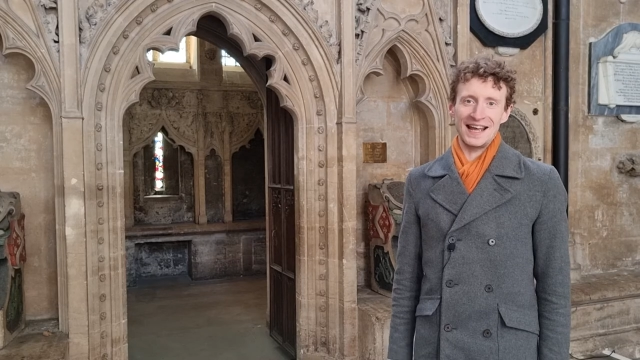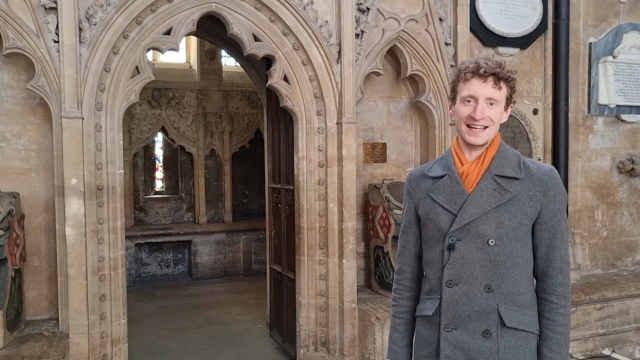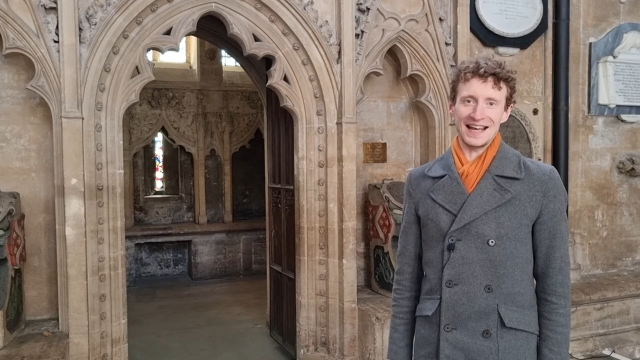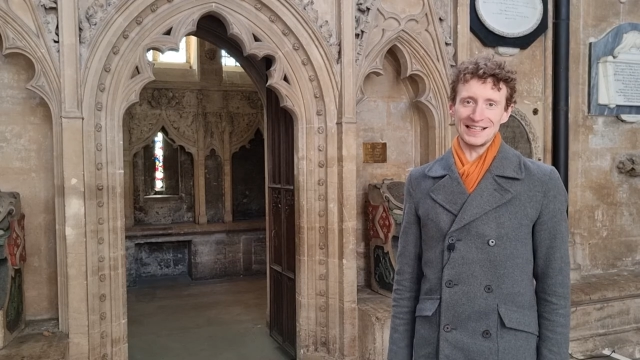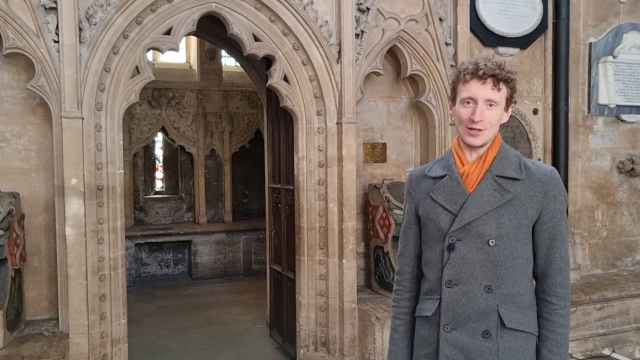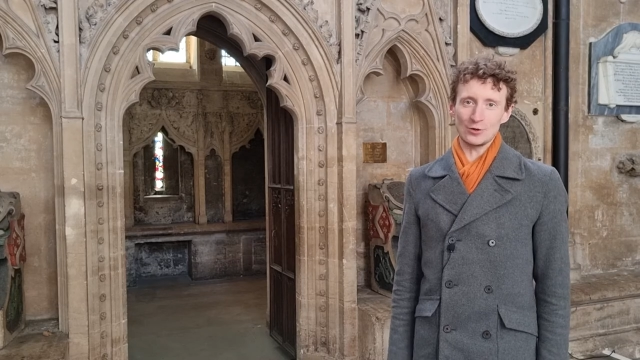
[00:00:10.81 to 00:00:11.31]

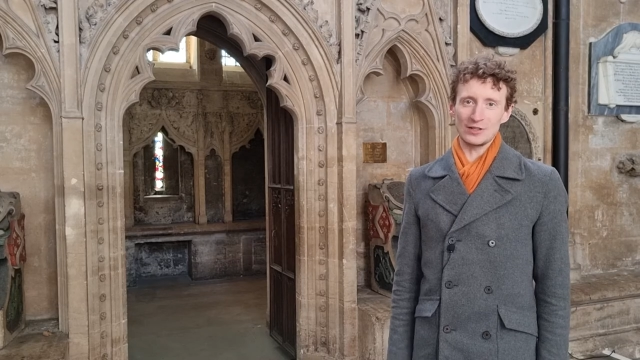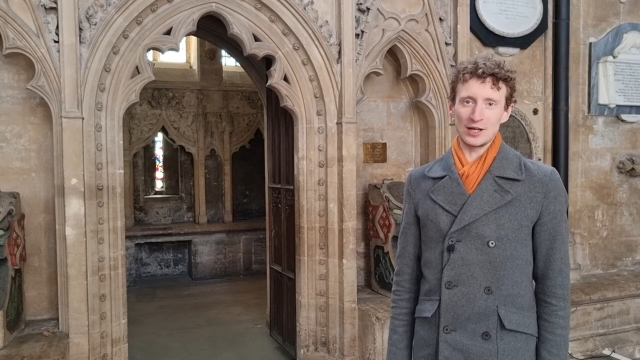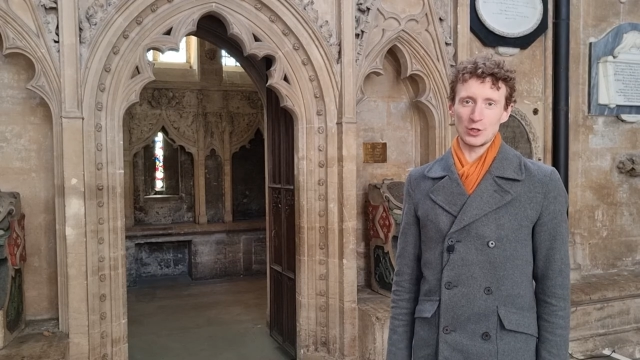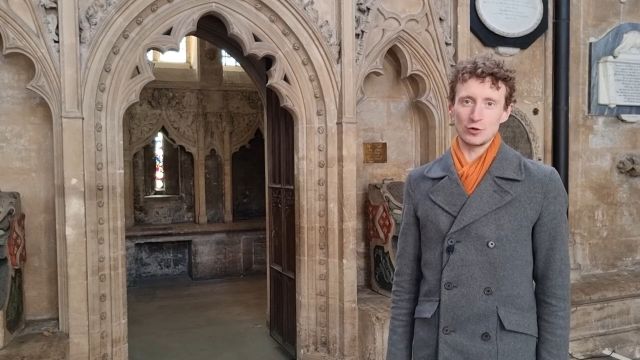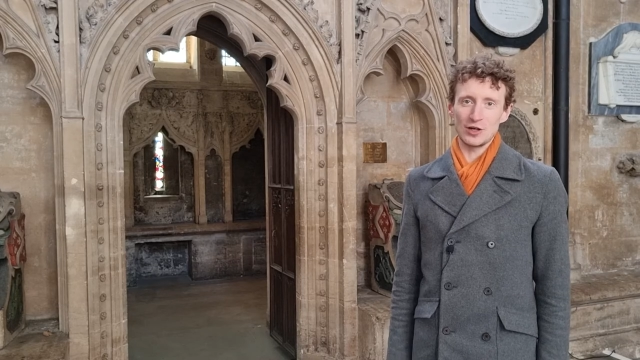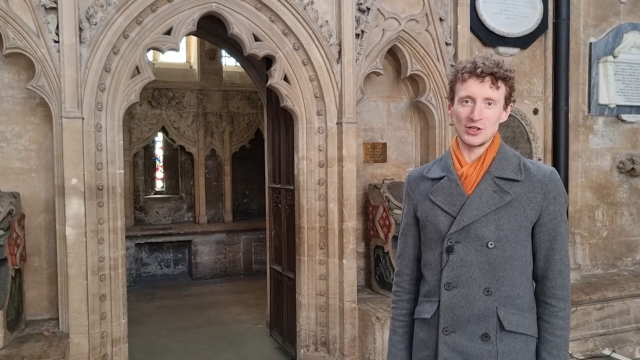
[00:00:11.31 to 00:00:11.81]
in our
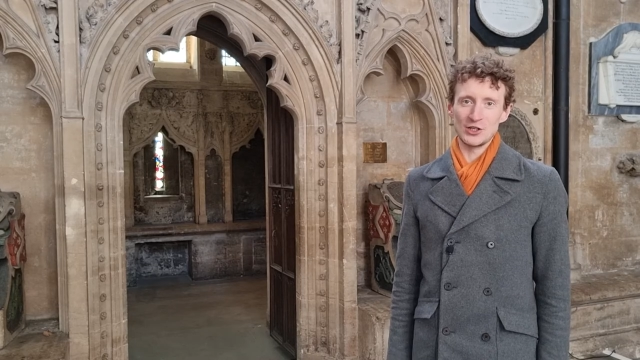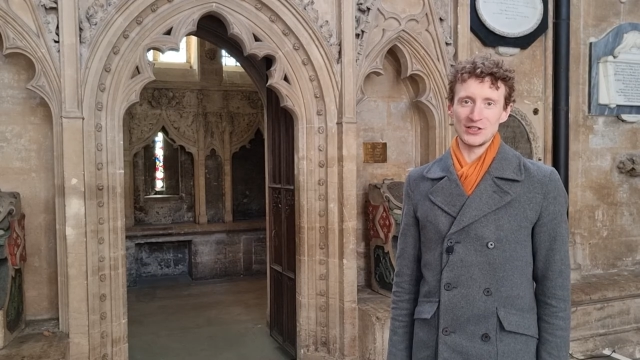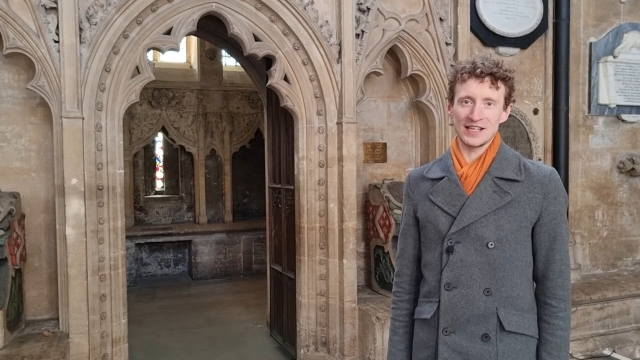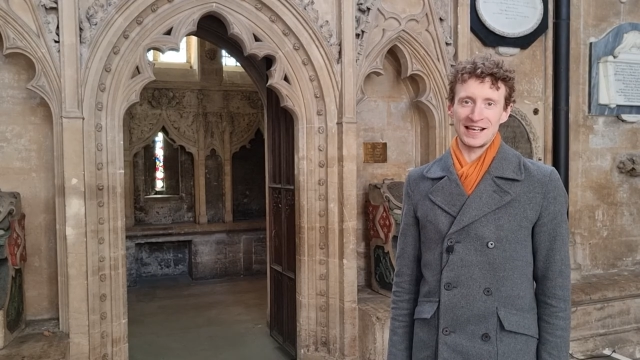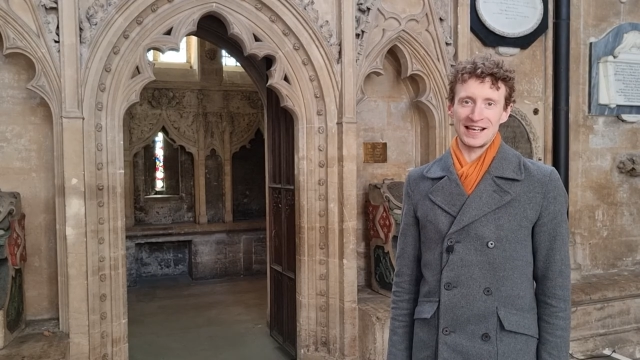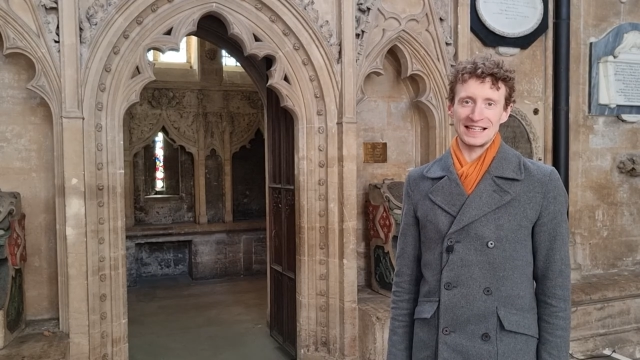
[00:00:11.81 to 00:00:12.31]
Lockdown
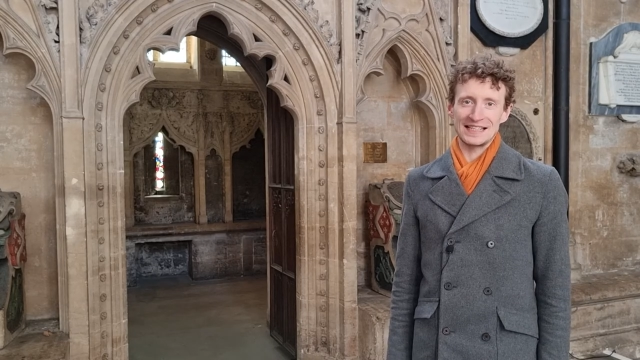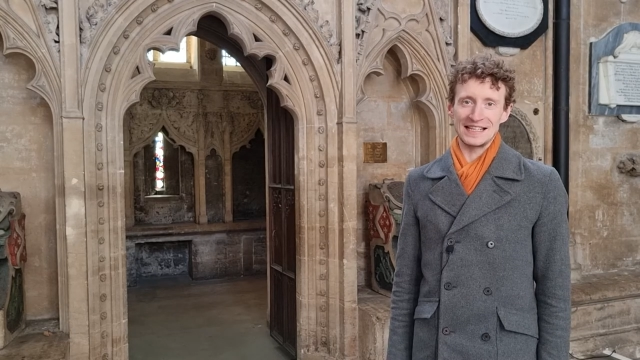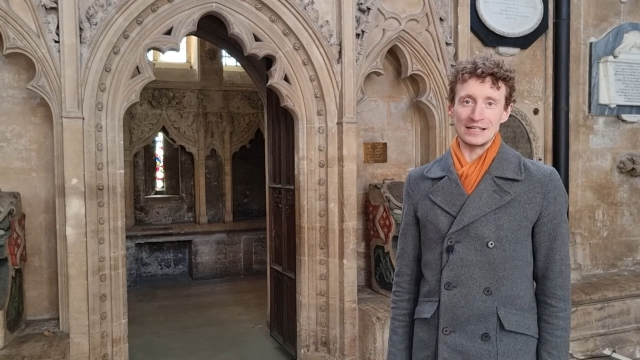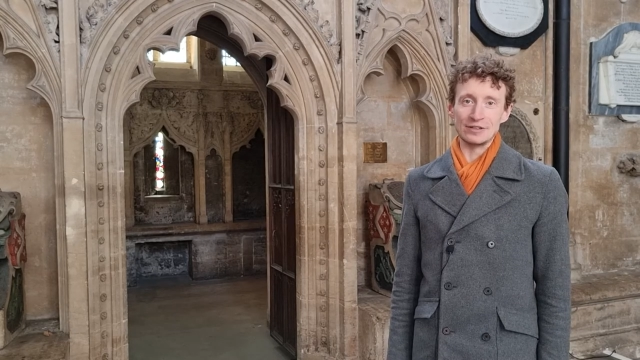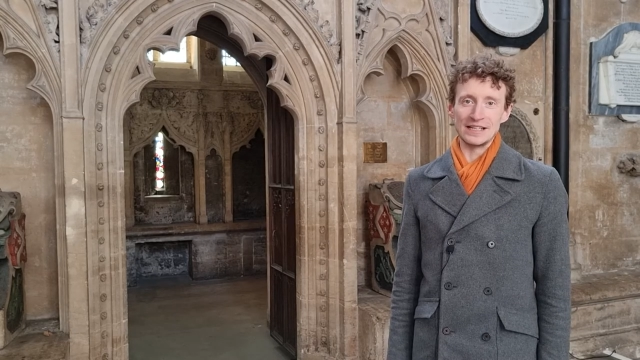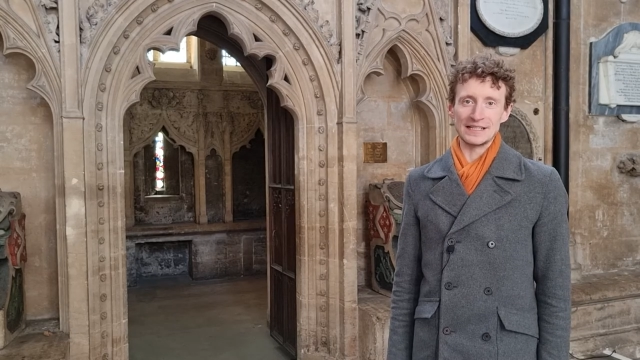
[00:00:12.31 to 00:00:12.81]
Treasures
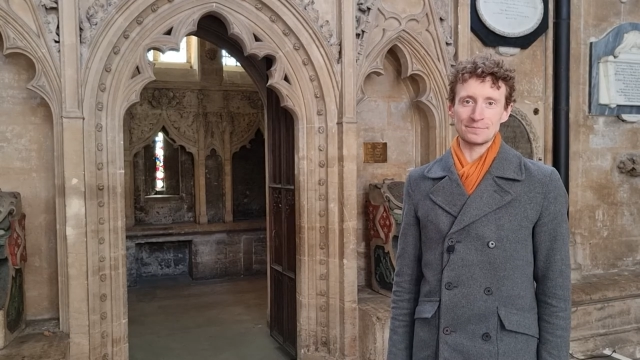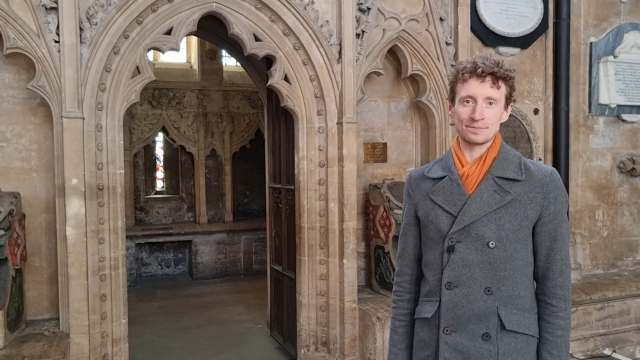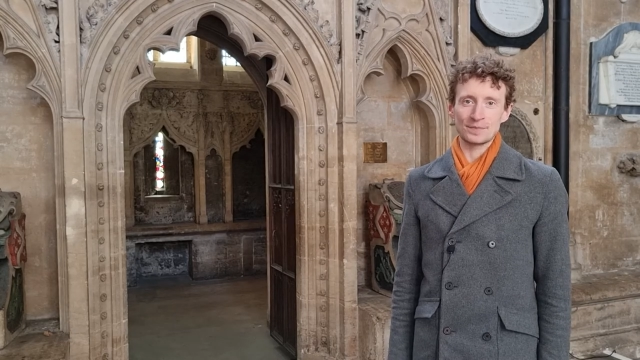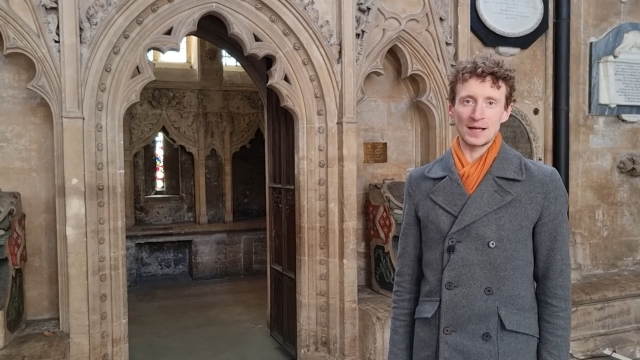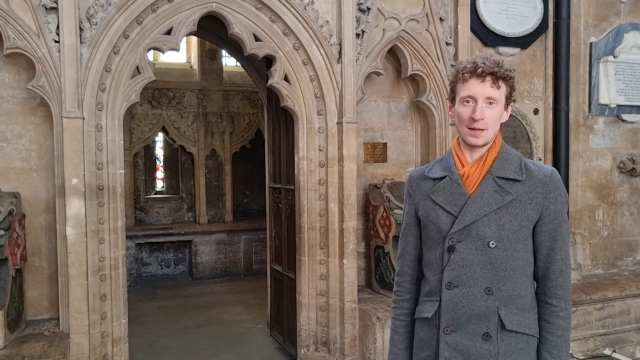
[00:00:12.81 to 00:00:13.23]
series.